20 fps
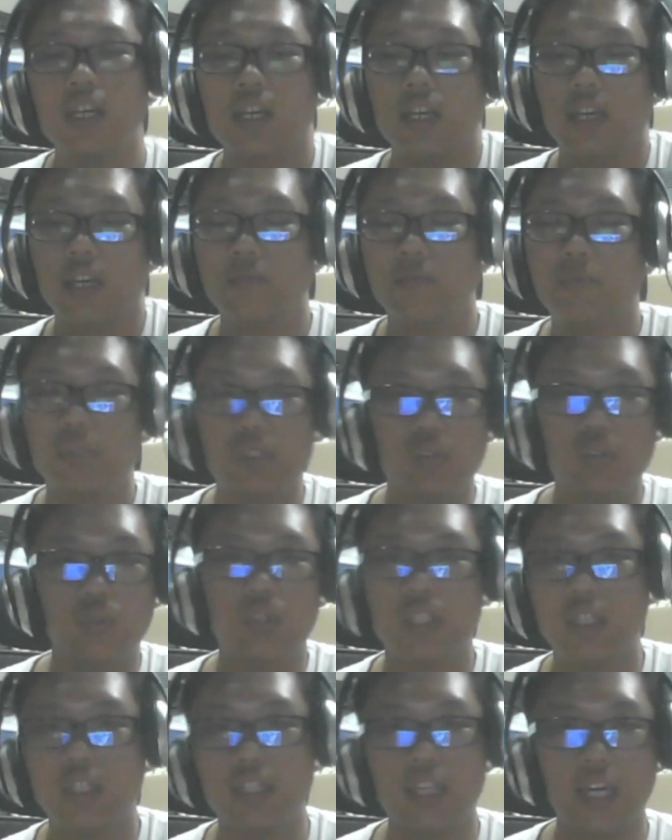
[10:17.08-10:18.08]
in
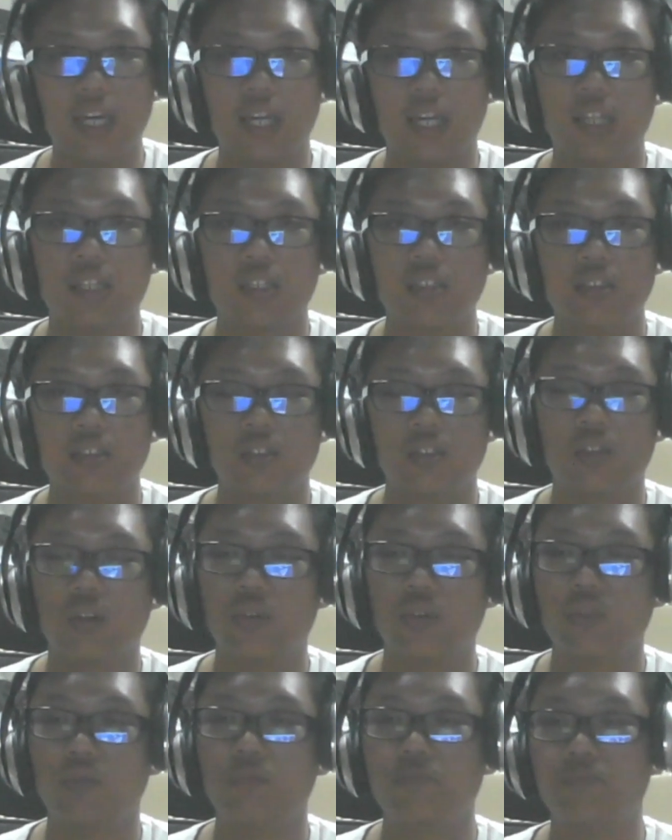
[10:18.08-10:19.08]
between that.
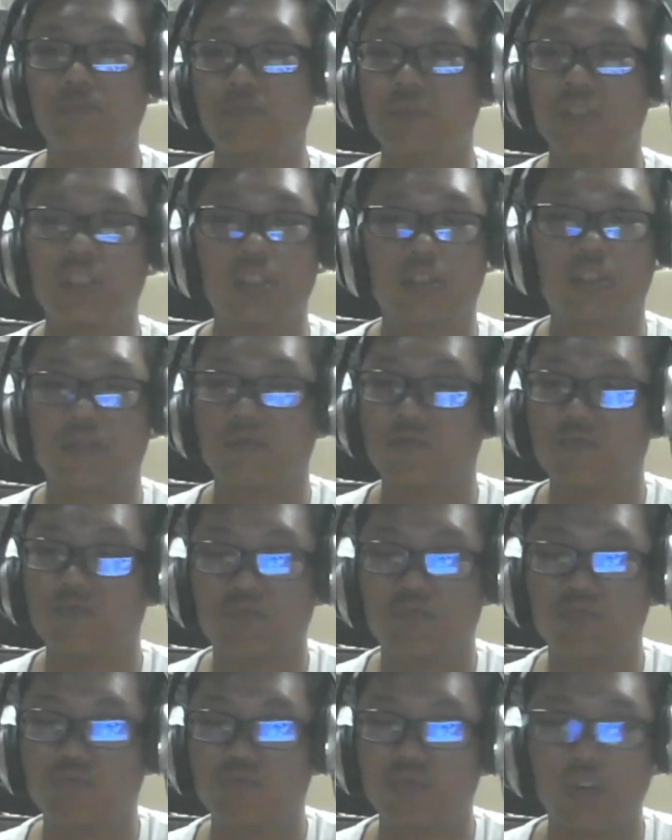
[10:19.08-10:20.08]
So
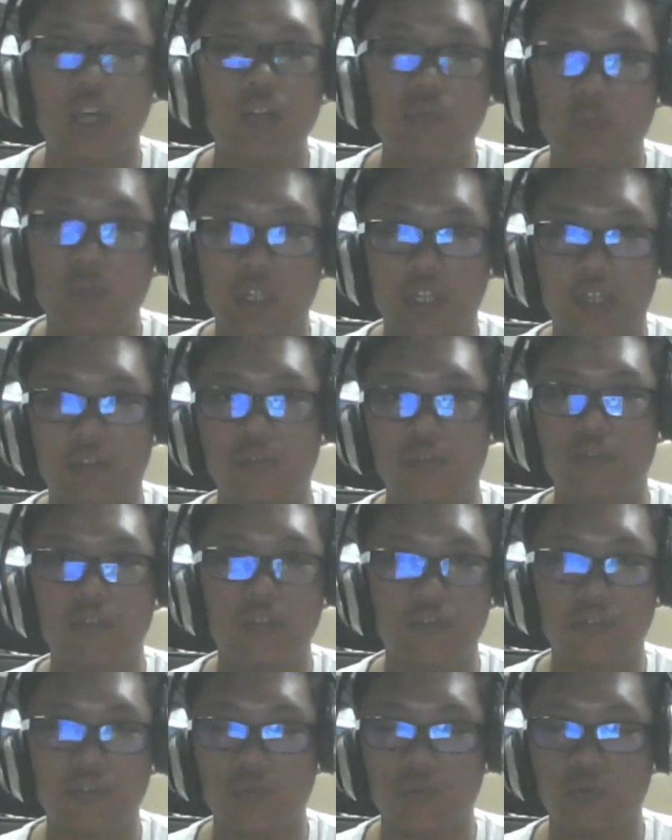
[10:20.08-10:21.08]
run with it
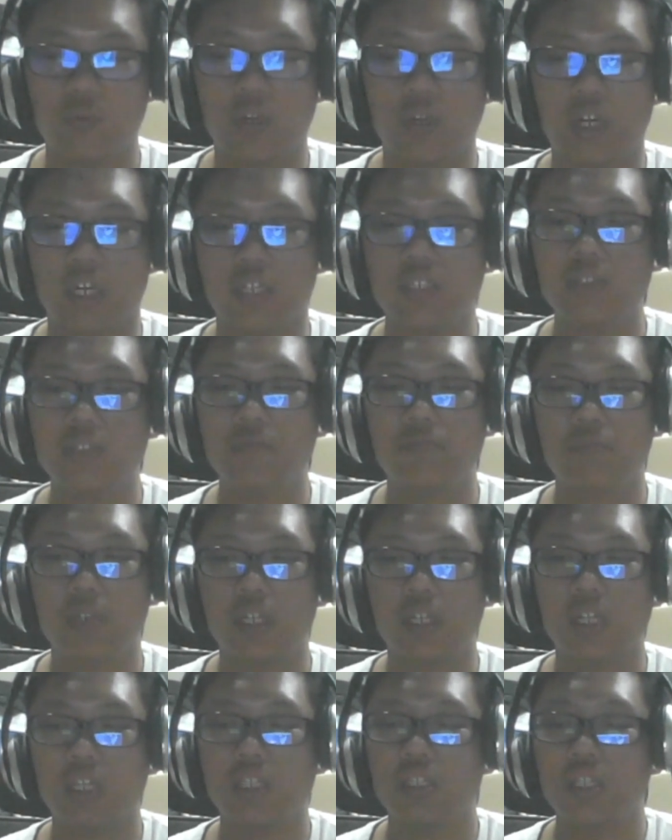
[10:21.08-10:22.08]
if you want,
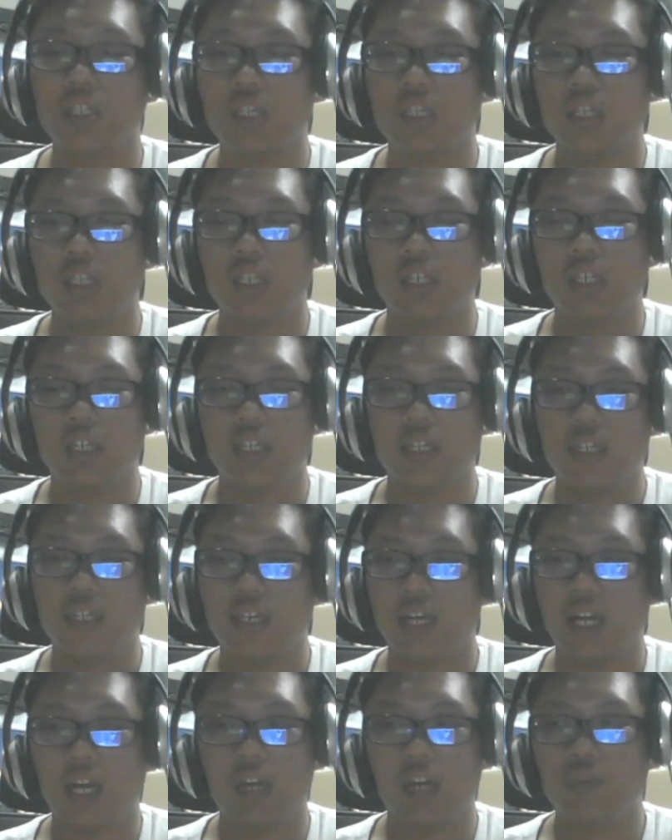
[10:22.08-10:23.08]
but
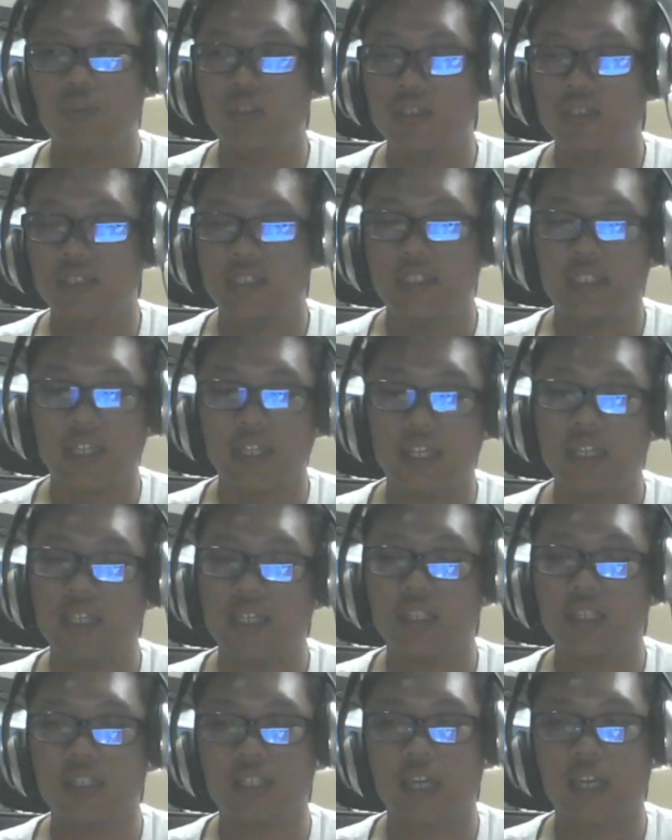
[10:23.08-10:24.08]
I will
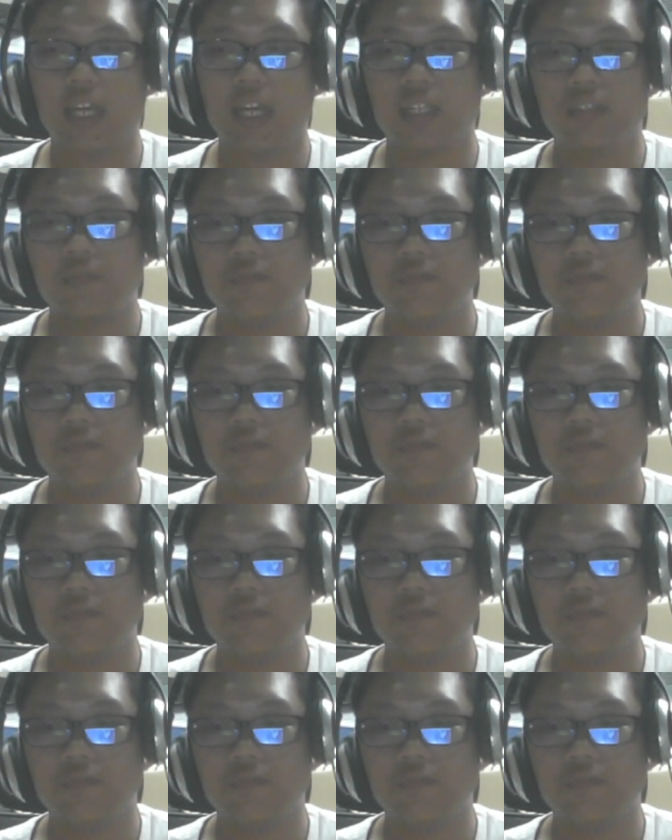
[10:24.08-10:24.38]
say that